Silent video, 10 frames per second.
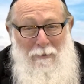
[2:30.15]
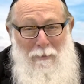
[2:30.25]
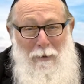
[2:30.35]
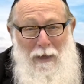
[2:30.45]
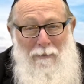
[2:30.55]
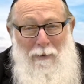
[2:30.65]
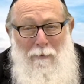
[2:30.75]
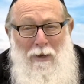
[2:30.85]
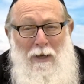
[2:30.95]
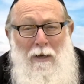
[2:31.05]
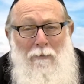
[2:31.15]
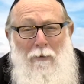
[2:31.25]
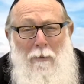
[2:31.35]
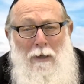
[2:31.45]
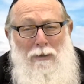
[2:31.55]
We believe everything comes
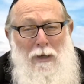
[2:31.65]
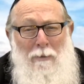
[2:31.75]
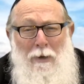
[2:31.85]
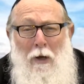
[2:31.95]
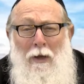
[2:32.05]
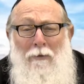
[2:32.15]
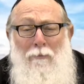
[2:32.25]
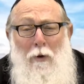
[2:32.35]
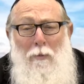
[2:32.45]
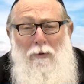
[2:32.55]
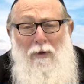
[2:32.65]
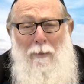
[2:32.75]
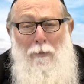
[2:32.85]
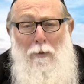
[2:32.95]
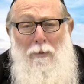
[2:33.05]
from Hashem. It all has purpose.
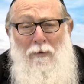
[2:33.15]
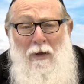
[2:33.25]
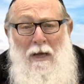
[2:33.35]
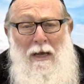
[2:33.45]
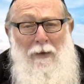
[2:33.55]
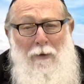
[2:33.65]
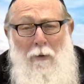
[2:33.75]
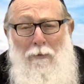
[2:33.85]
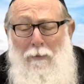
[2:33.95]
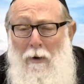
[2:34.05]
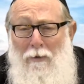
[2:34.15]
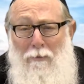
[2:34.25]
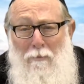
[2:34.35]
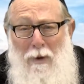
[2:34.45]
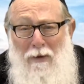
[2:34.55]
That purpose is always for our
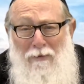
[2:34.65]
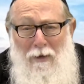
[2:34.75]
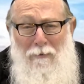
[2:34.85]
ultimate best.